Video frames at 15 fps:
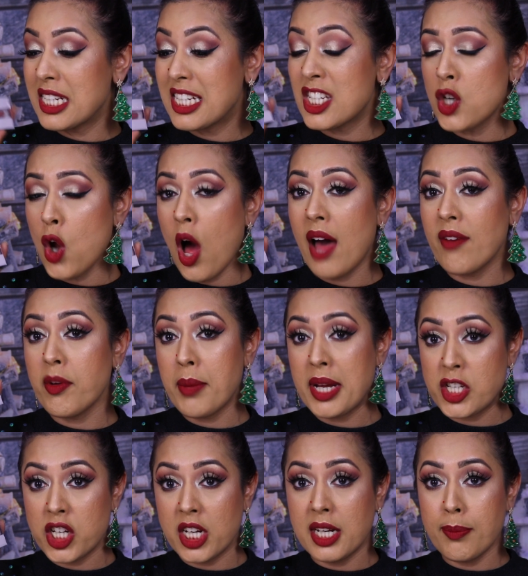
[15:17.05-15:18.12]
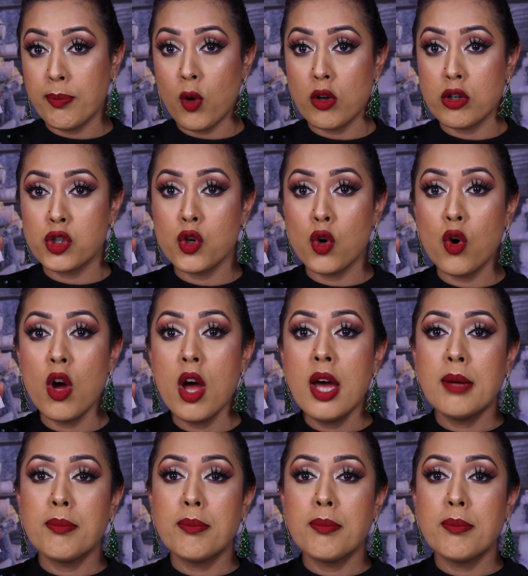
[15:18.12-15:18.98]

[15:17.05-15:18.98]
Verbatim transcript: It does not have a matching lip contour